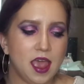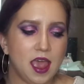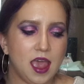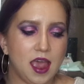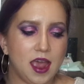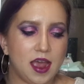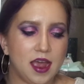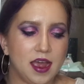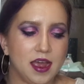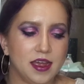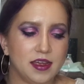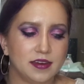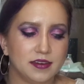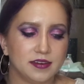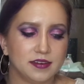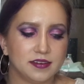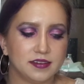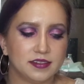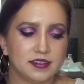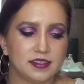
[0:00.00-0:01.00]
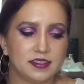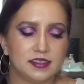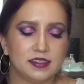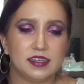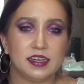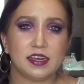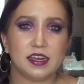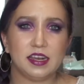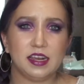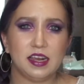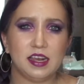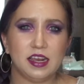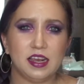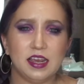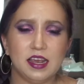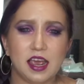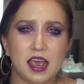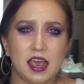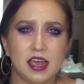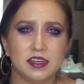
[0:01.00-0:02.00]
and
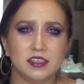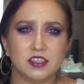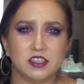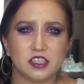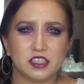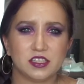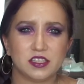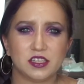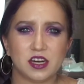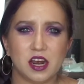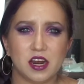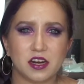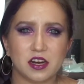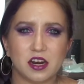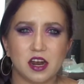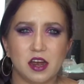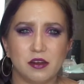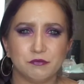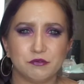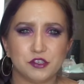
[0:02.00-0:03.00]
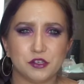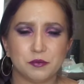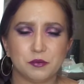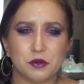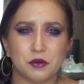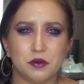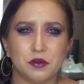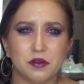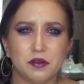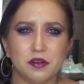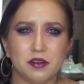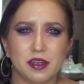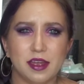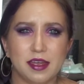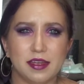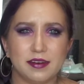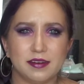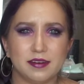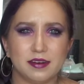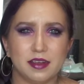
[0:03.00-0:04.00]
sticky and just uncomfortable
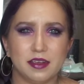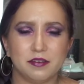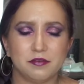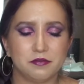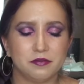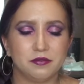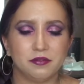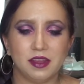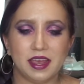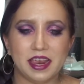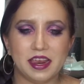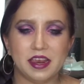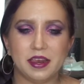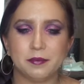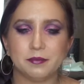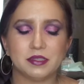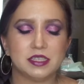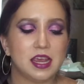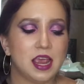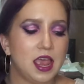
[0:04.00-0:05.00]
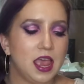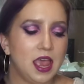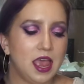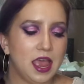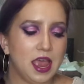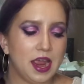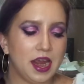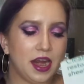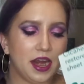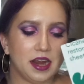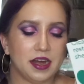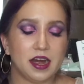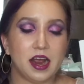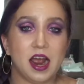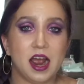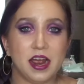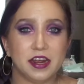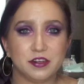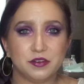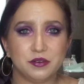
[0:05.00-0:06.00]
and inflamed, and
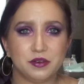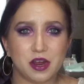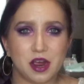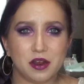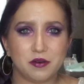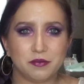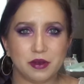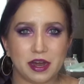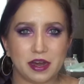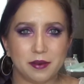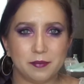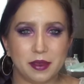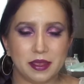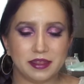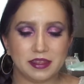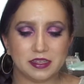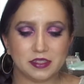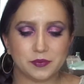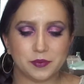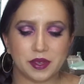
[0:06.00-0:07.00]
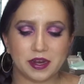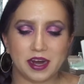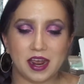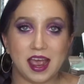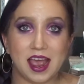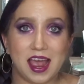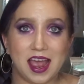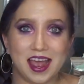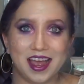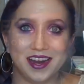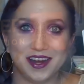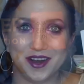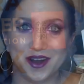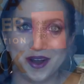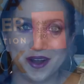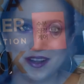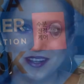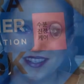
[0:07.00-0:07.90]
I do not recommend this one at all.